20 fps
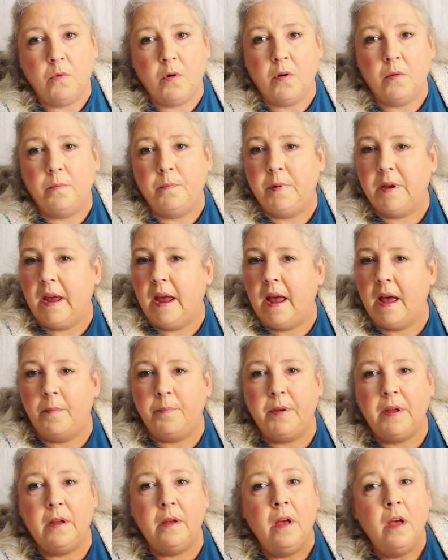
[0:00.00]
We'll be
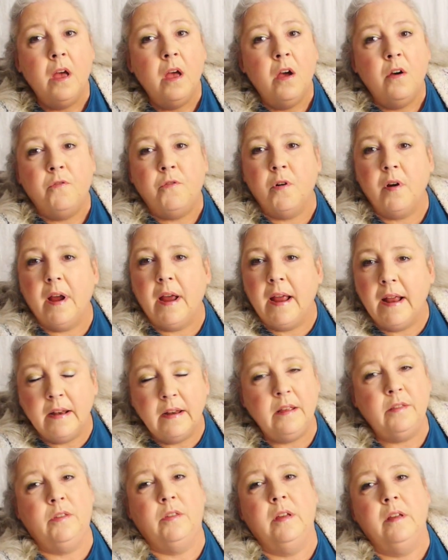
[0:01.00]
happy for
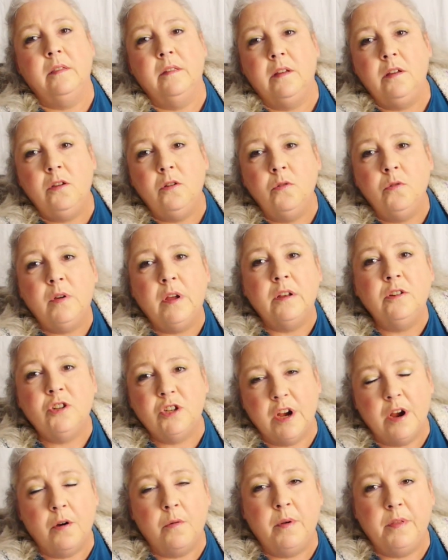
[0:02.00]
anything that you can
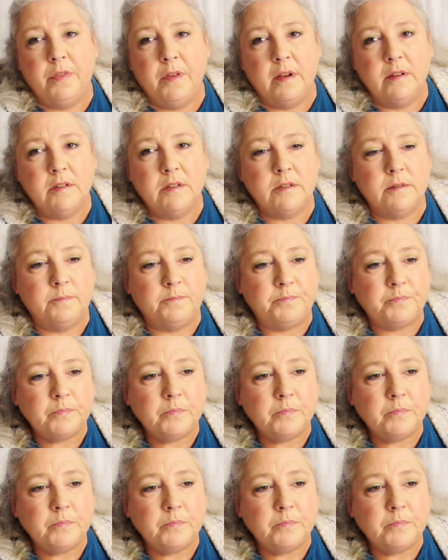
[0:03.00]
share with us.